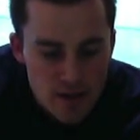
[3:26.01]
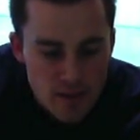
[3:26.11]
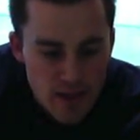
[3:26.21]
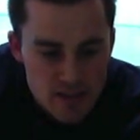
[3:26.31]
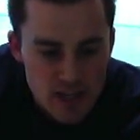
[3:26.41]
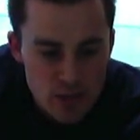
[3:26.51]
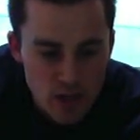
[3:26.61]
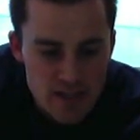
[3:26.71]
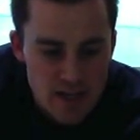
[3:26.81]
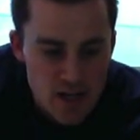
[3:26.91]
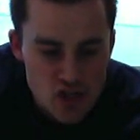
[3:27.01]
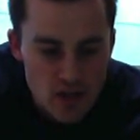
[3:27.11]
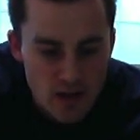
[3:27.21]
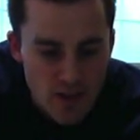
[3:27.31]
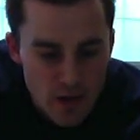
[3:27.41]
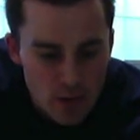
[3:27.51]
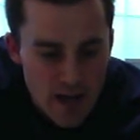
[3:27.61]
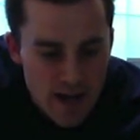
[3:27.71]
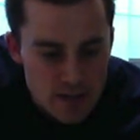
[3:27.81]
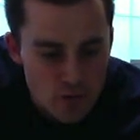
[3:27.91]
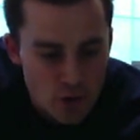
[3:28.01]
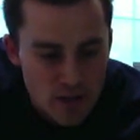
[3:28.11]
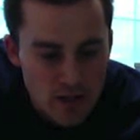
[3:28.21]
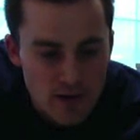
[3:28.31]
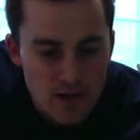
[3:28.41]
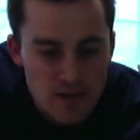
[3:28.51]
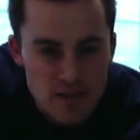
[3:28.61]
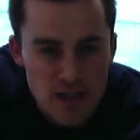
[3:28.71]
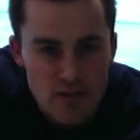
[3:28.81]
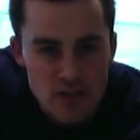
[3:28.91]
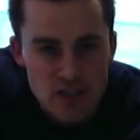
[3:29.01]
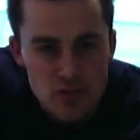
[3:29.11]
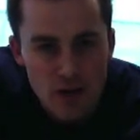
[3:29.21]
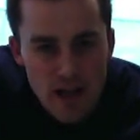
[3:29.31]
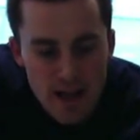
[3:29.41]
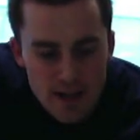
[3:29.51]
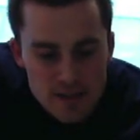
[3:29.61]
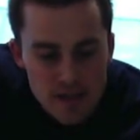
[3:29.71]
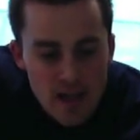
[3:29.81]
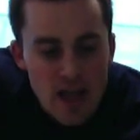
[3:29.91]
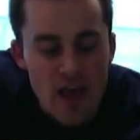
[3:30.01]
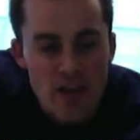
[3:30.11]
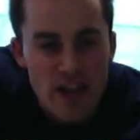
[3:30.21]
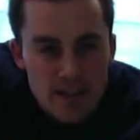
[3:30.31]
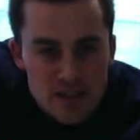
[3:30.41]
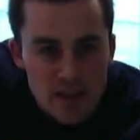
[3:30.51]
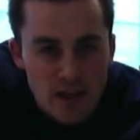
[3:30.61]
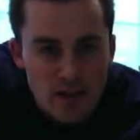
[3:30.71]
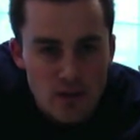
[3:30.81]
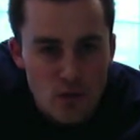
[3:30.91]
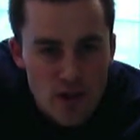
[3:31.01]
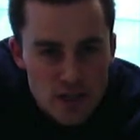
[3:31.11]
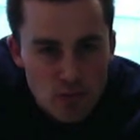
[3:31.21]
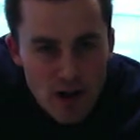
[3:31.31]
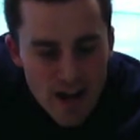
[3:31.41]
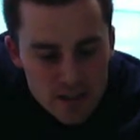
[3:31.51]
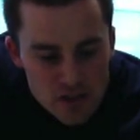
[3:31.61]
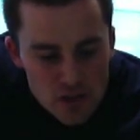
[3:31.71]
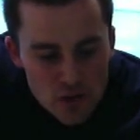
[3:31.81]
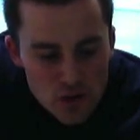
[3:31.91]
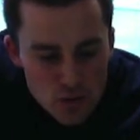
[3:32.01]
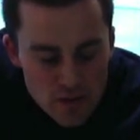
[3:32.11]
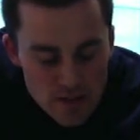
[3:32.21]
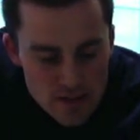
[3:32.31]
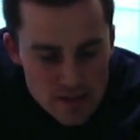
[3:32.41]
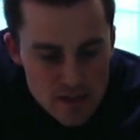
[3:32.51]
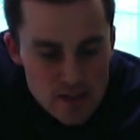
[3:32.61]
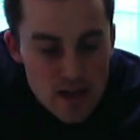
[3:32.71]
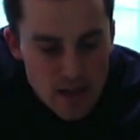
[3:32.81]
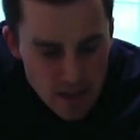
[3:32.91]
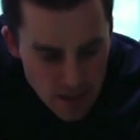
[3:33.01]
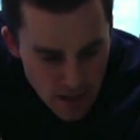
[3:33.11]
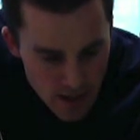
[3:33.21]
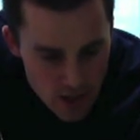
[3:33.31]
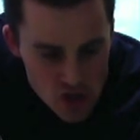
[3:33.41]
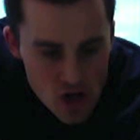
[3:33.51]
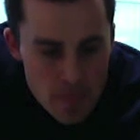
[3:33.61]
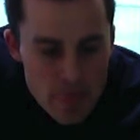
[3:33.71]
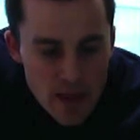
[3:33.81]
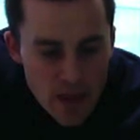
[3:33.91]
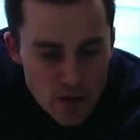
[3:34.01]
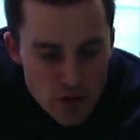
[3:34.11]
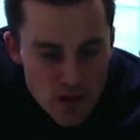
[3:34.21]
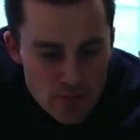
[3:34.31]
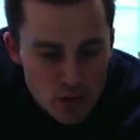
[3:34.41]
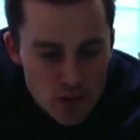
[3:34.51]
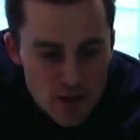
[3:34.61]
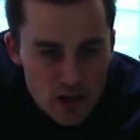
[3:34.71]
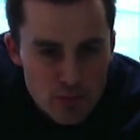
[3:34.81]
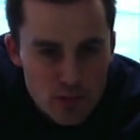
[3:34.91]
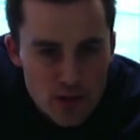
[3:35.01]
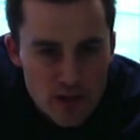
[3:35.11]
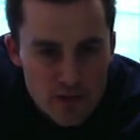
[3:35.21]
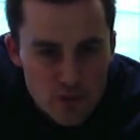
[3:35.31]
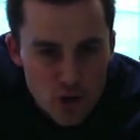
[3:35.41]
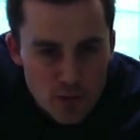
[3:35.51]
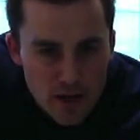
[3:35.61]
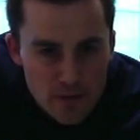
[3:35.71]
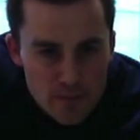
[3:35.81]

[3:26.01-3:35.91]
that stabilization, and then relax for me. And you can see everything just relaxed. And the next thing, or the next practice you can do with this is engage, and then do that Buddha belly breathing for me.